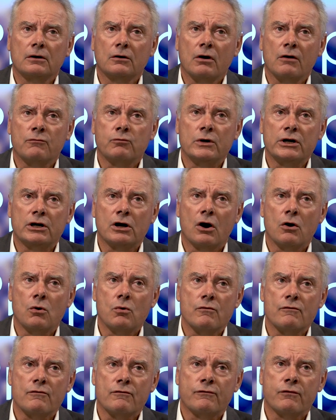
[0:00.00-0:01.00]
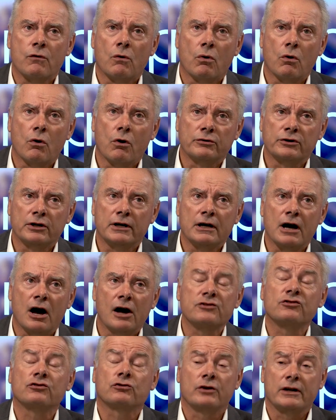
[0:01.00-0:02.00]
if we go for the
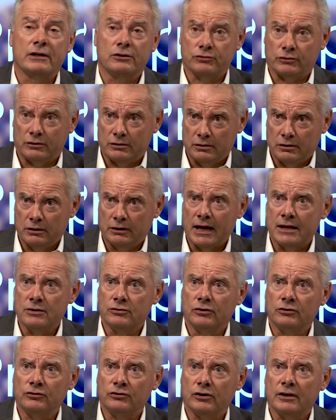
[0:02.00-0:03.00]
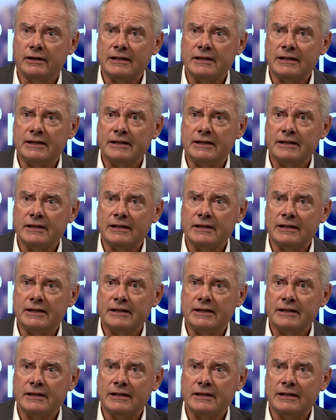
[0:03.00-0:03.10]
high street lenders,